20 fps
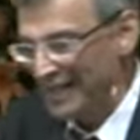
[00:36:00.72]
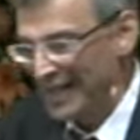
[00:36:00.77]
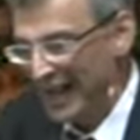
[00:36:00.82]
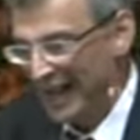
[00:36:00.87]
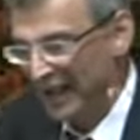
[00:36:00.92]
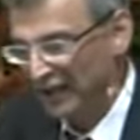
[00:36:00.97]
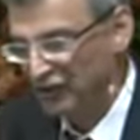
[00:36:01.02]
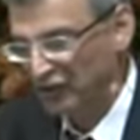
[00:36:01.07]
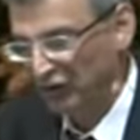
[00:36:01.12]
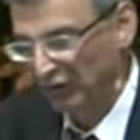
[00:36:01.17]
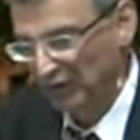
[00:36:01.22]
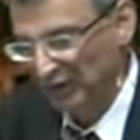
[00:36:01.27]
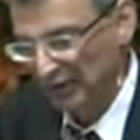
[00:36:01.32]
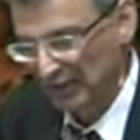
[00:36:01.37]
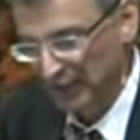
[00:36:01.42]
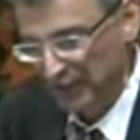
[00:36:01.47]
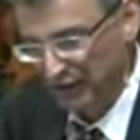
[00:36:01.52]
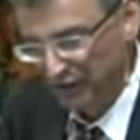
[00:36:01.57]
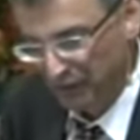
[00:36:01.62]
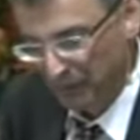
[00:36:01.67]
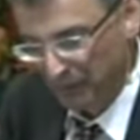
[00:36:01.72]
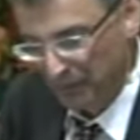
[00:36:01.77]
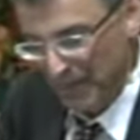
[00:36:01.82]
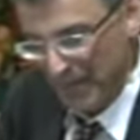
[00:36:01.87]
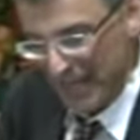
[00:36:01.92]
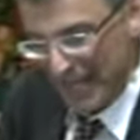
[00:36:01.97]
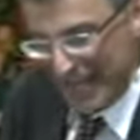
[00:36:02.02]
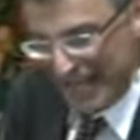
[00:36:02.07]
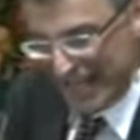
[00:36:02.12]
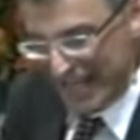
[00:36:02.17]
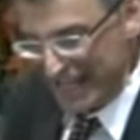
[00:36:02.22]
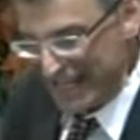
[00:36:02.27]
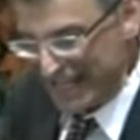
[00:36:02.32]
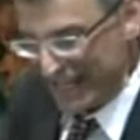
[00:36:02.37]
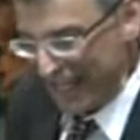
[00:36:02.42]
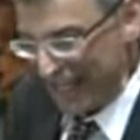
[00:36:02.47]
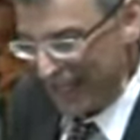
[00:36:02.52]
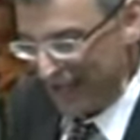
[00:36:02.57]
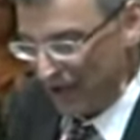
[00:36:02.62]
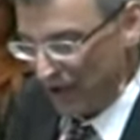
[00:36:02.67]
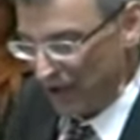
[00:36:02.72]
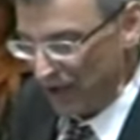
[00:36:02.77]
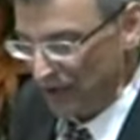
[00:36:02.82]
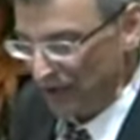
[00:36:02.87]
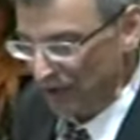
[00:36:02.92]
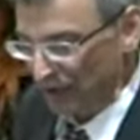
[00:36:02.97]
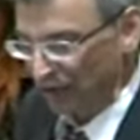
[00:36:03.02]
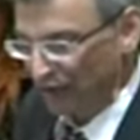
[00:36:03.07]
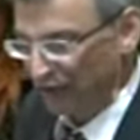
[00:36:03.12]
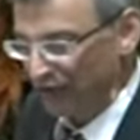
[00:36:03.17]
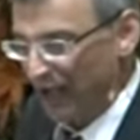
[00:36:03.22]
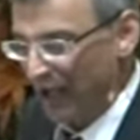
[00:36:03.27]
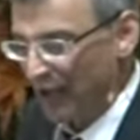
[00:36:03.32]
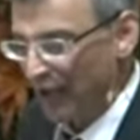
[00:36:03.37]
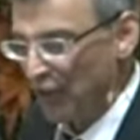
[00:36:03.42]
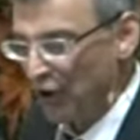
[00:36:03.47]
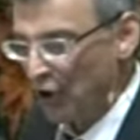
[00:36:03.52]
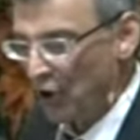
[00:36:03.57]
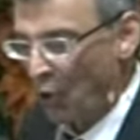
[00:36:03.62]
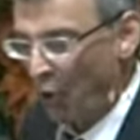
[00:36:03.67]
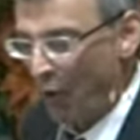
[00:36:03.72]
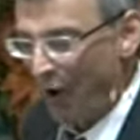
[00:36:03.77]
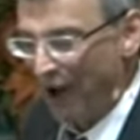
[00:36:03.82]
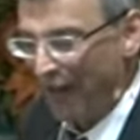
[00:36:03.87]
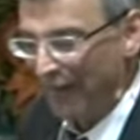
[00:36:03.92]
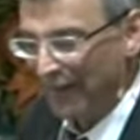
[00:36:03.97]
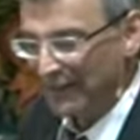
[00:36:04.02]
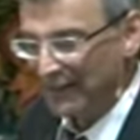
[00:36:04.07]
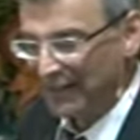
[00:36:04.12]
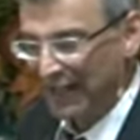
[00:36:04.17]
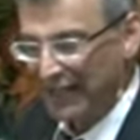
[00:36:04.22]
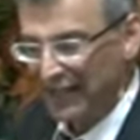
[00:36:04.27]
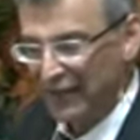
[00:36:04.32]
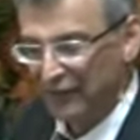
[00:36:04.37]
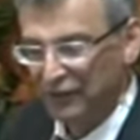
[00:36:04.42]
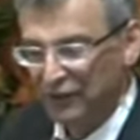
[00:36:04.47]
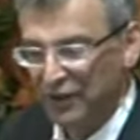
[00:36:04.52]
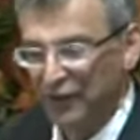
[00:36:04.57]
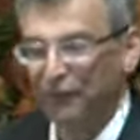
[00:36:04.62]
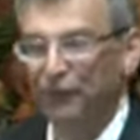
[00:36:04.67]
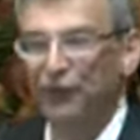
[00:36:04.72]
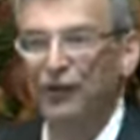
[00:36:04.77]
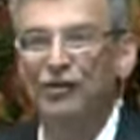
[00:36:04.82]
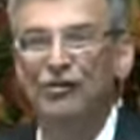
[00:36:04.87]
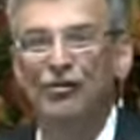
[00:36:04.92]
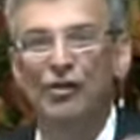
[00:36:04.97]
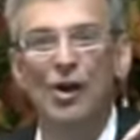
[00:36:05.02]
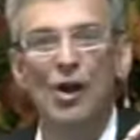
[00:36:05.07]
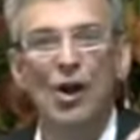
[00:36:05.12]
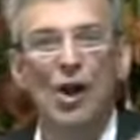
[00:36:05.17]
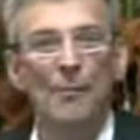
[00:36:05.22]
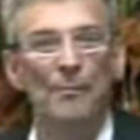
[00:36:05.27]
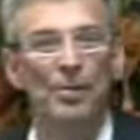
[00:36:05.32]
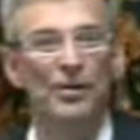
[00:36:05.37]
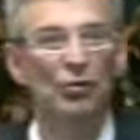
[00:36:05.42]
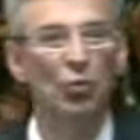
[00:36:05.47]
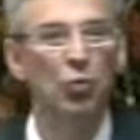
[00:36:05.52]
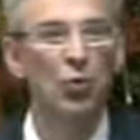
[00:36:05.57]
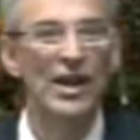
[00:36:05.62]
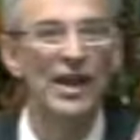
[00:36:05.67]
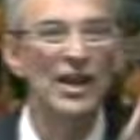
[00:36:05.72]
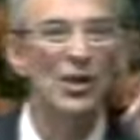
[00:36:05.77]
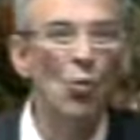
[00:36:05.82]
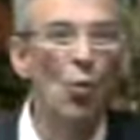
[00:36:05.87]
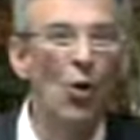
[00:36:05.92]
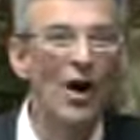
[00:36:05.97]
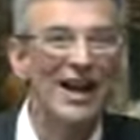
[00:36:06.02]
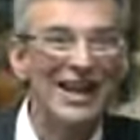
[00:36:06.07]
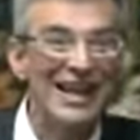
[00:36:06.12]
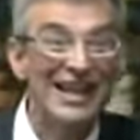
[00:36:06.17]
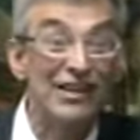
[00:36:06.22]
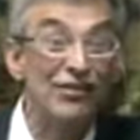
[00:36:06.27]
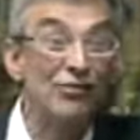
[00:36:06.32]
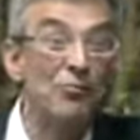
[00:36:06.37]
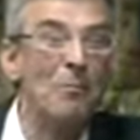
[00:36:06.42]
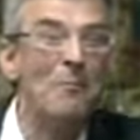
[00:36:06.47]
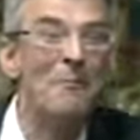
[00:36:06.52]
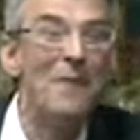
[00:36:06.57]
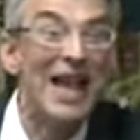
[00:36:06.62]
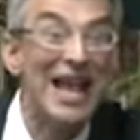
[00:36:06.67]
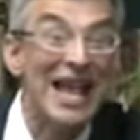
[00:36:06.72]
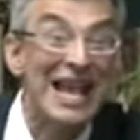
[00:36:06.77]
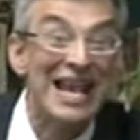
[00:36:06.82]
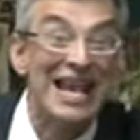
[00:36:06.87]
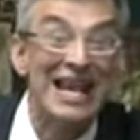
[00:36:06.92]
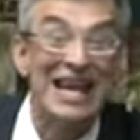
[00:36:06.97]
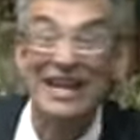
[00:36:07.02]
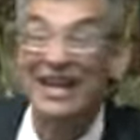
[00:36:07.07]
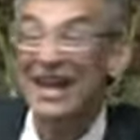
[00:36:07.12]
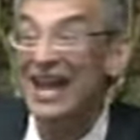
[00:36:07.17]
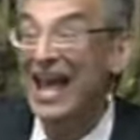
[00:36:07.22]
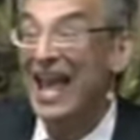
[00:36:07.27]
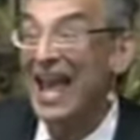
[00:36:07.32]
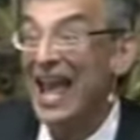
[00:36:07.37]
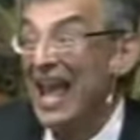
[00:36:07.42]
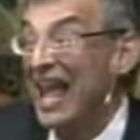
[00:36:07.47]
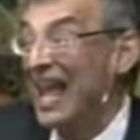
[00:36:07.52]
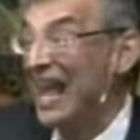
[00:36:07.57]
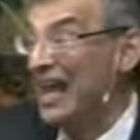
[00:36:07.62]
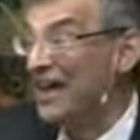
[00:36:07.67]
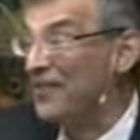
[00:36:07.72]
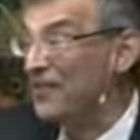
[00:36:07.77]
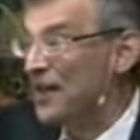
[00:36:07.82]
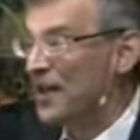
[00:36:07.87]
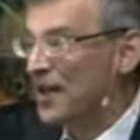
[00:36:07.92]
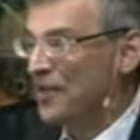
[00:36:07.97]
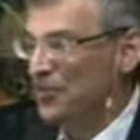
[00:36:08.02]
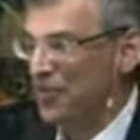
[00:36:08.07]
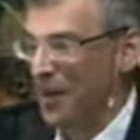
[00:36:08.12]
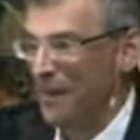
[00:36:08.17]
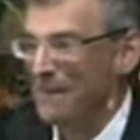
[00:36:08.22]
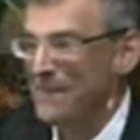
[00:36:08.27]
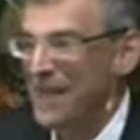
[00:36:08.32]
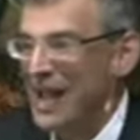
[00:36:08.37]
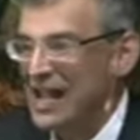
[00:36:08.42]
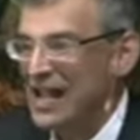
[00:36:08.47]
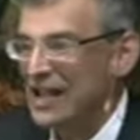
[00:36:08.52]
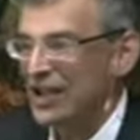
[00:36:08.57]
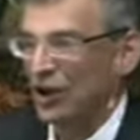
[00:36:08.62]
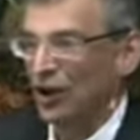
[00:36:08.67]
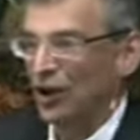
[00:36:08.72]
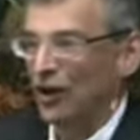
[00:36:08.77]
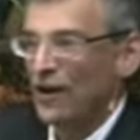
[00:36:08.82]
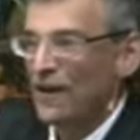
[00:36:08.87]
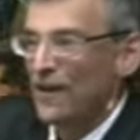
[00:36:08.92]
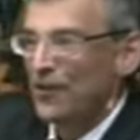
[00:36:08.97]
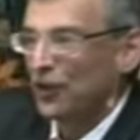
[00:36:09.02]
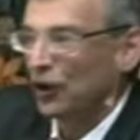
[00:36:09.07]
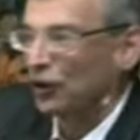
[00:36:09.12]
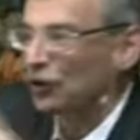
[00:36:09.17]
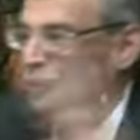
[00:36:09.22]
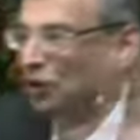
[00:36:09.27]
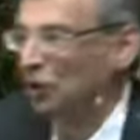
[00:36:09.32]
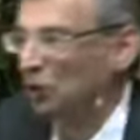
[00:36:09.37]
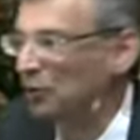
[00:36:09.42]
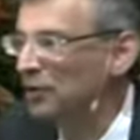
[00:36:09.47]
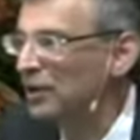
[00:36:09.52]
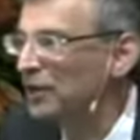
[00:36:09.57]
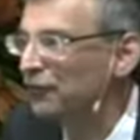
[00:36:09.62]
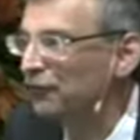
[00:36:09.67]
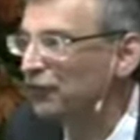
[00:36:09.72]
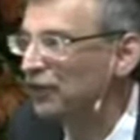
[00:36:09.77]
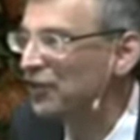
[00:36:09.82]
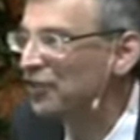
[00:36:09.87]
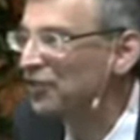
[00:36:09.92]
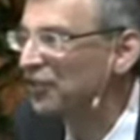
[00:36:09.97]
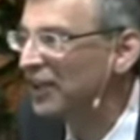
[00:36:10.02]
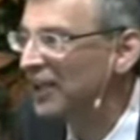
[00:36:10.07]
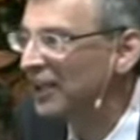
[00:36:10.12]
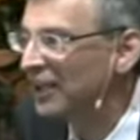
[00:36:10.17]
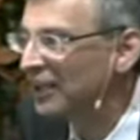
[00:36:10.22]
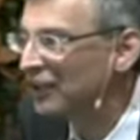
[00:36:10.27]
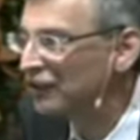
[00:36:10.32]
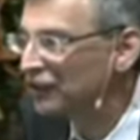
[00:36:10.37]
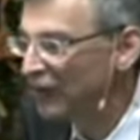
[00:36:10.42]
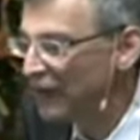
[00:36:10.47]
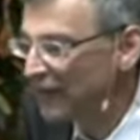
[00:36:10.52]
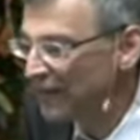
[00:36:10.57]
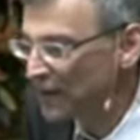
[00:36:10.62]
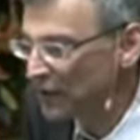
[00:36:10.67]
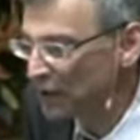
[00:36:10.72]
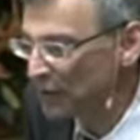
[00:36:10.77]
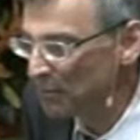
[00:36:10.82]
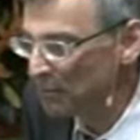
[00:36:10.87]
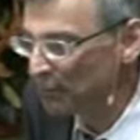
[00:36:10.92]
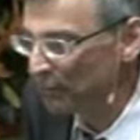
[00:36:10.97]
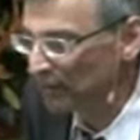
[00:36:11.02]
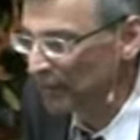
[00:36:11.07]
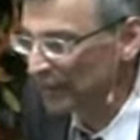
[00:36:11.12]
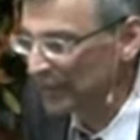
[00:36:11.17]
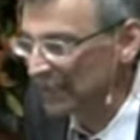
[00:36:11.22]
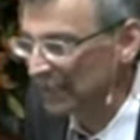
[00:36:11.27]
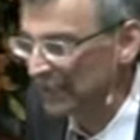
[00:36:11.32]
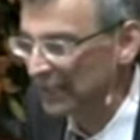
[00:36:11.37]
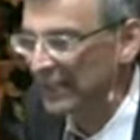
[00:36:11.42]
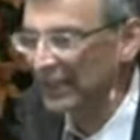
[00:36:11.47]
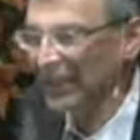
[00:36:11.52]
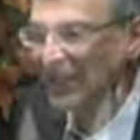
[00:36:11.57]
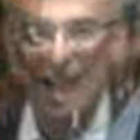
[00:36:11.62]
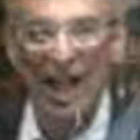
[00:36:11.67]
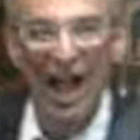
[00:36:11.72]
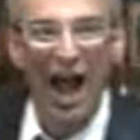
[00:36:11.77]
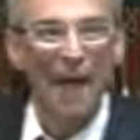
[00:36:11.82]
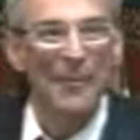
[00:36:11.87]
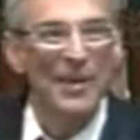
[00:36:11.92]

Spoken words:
by naturalism, he can't understand the qualitative difference between what is made and the maker. They're two different things completely.